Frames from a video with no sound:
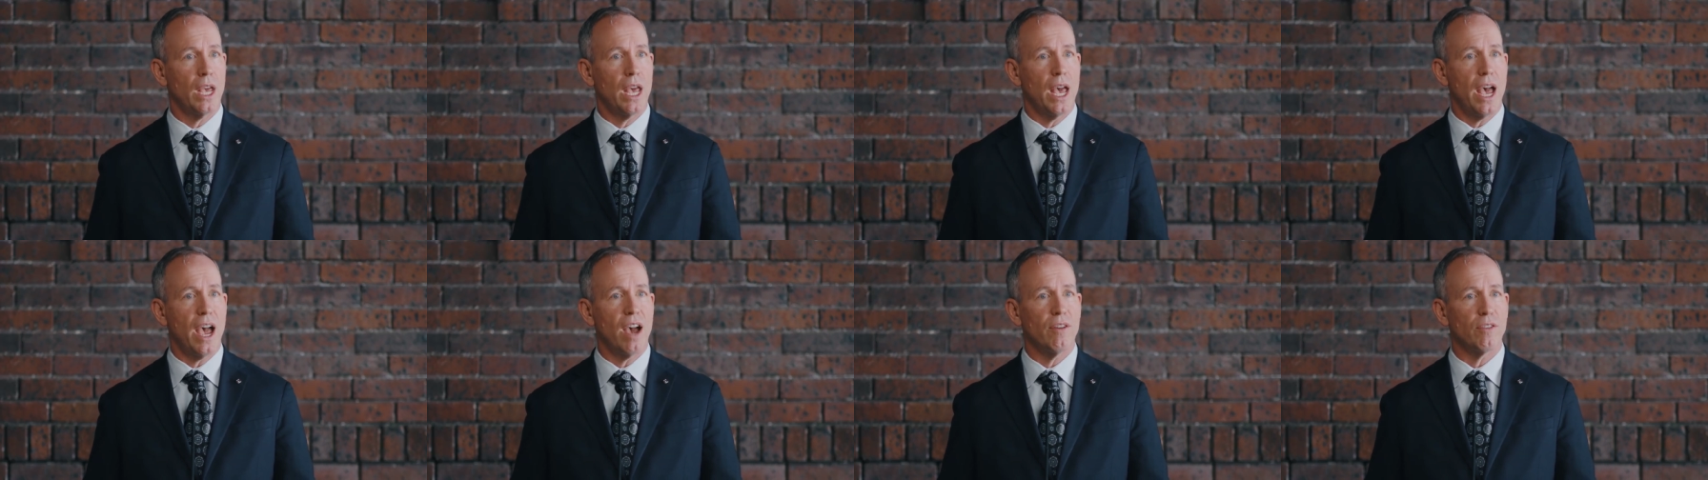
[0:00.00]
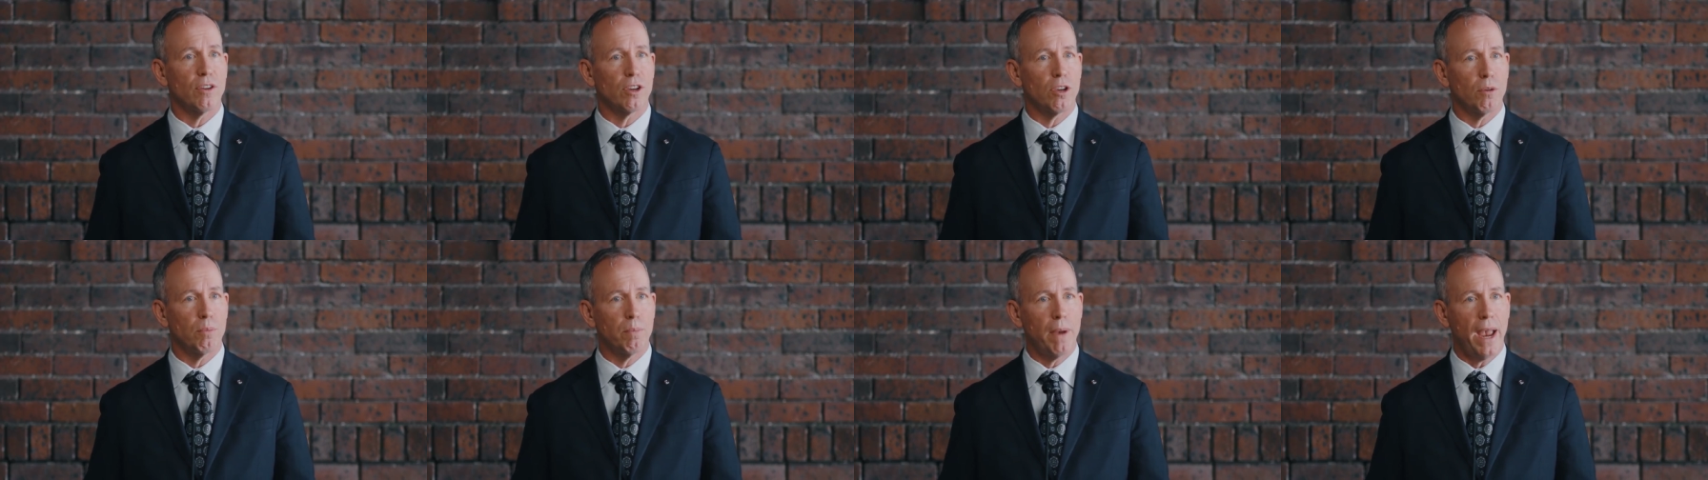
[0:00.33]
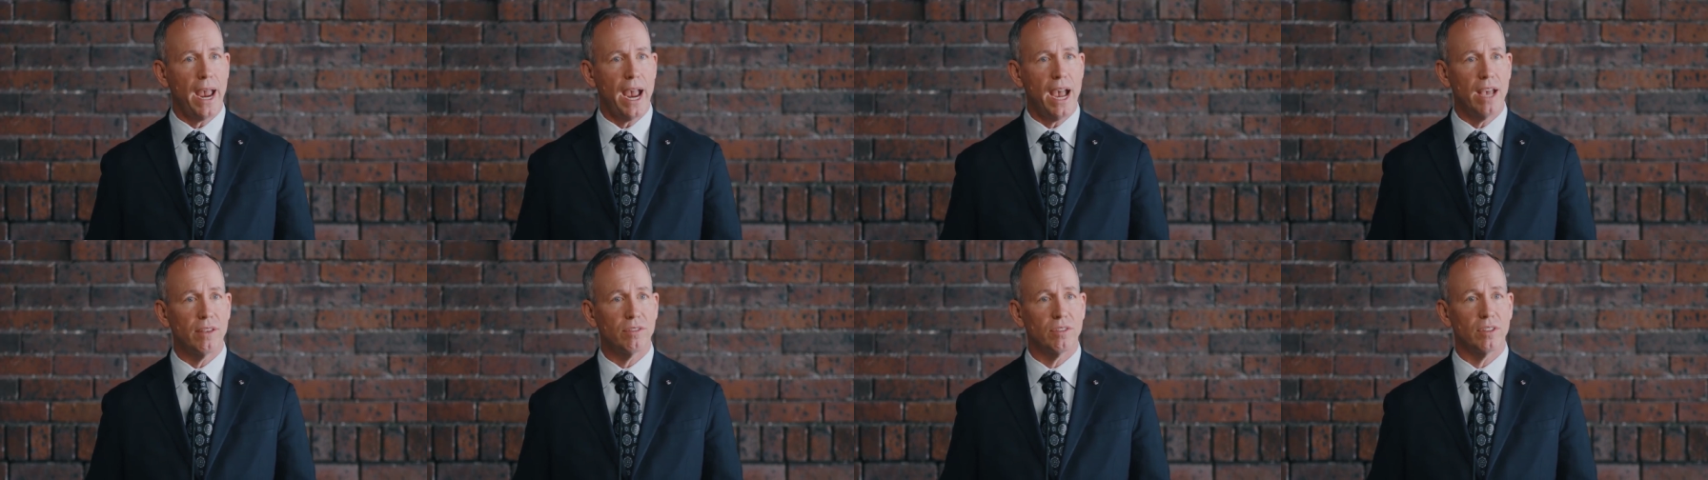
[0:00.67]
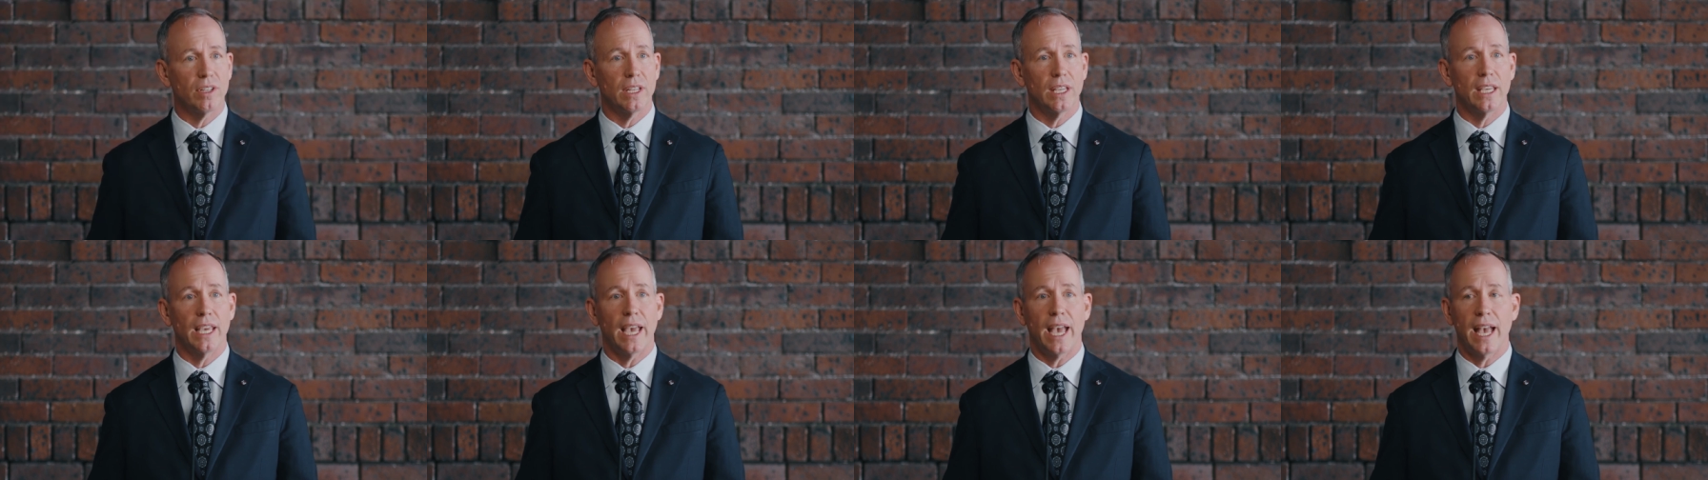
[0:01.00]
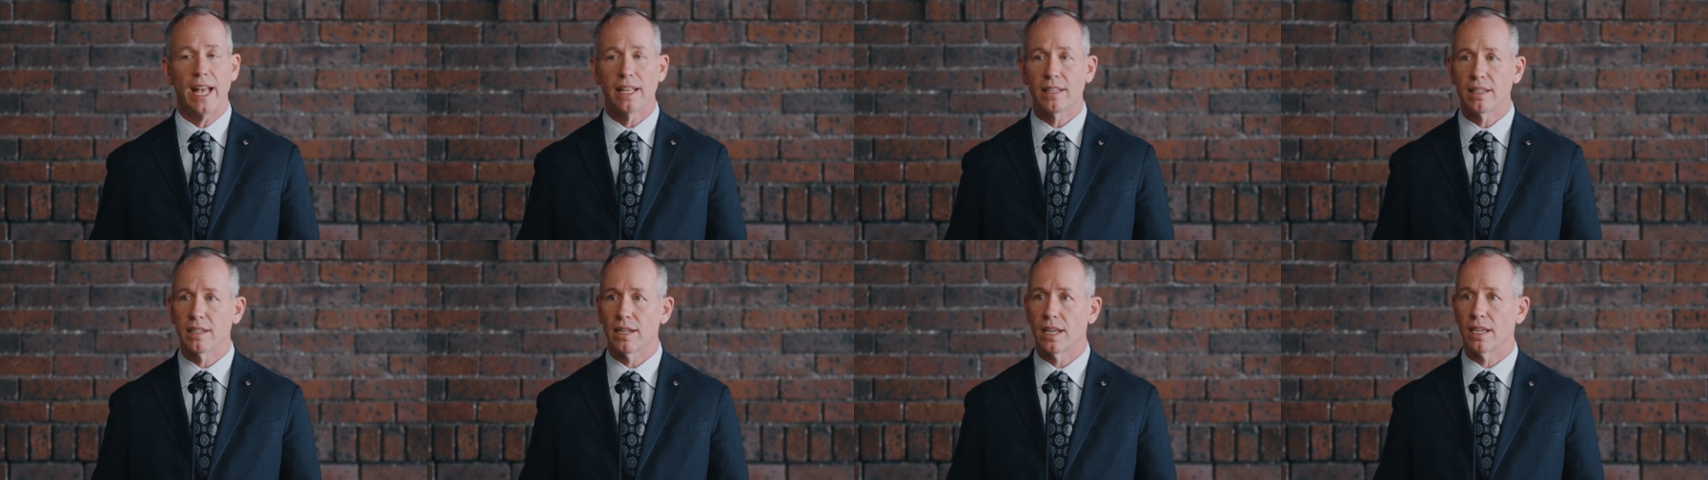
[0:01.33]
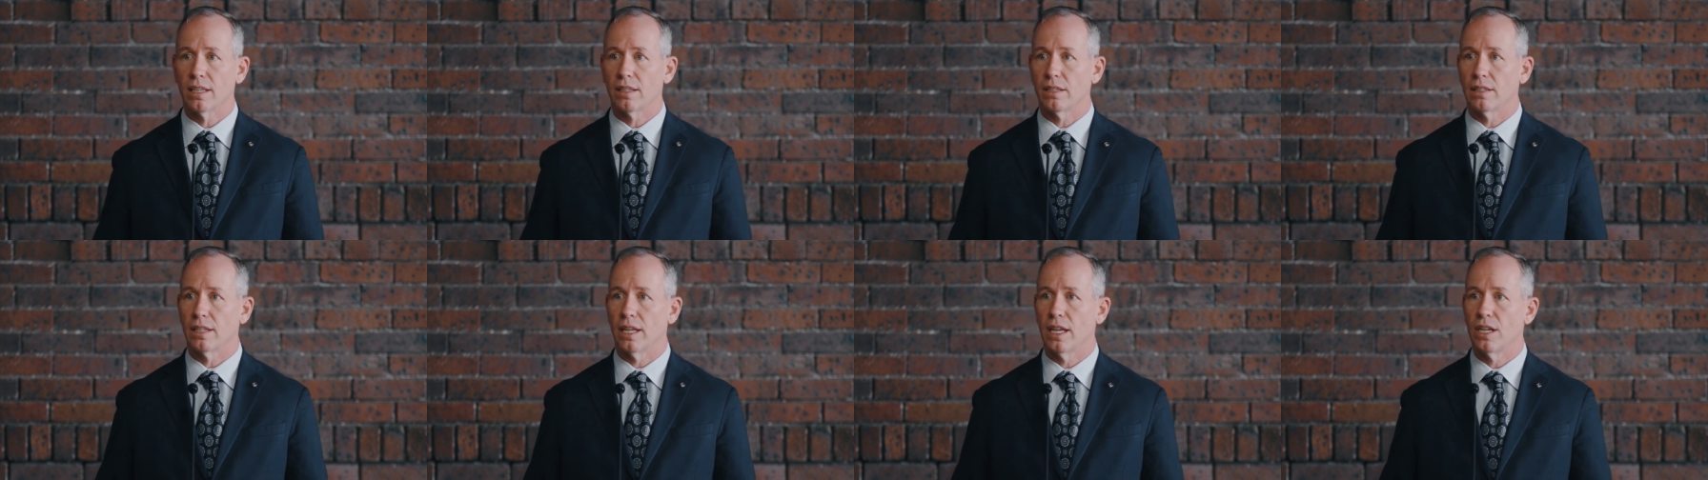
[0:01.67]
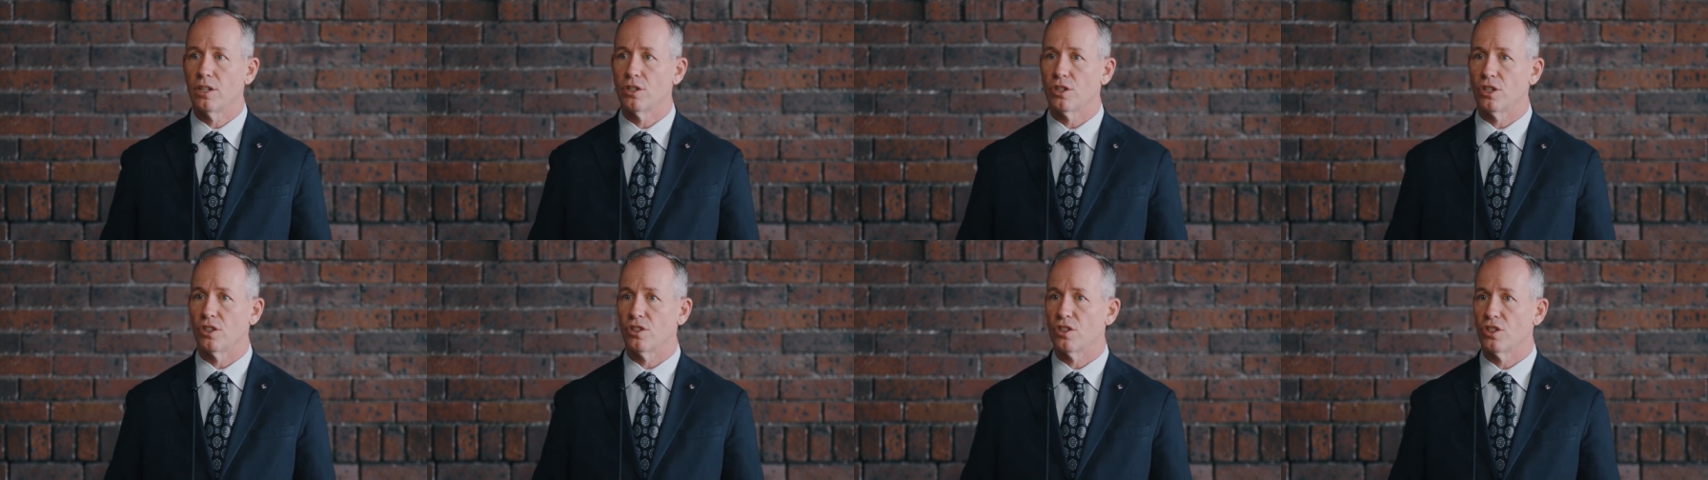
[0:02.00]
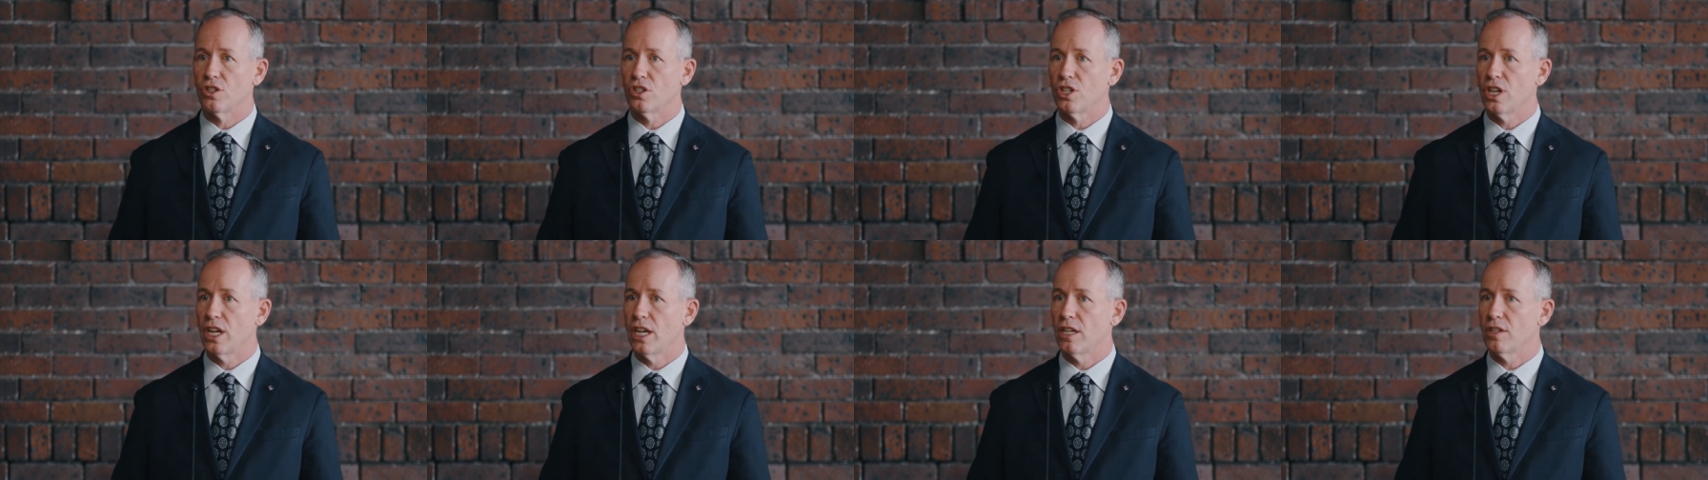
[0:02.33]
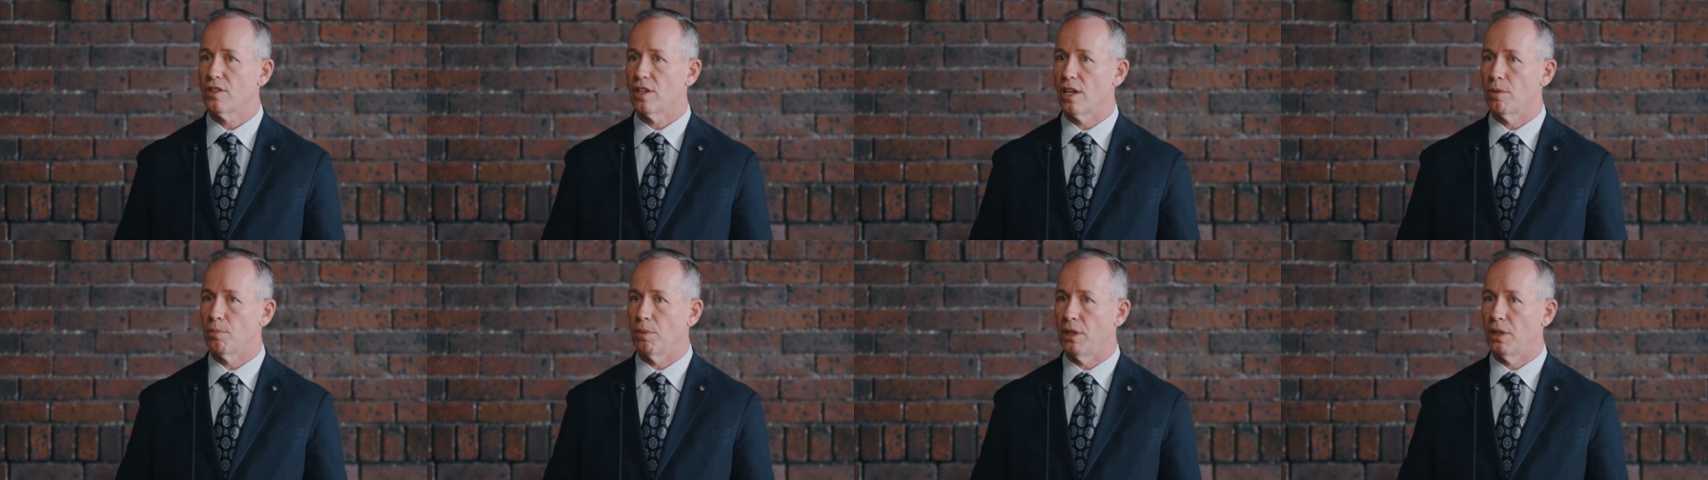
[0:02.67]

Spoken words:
have a capacity and an inclination to change that